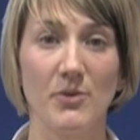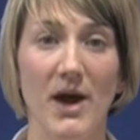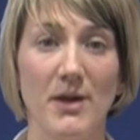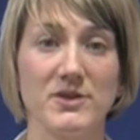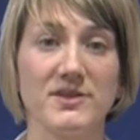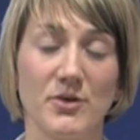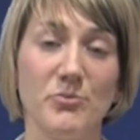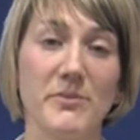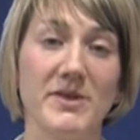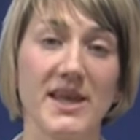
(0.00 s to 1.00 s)
Why were
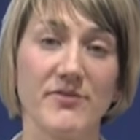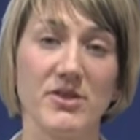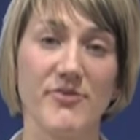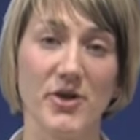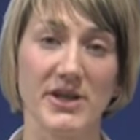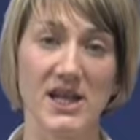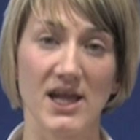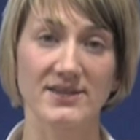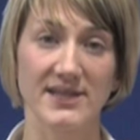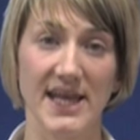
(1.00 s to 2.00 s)
some women given the vote in
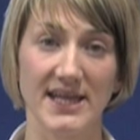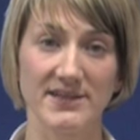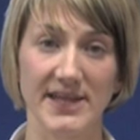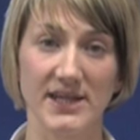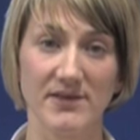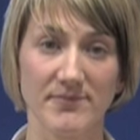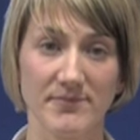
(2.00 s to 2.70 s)
1918?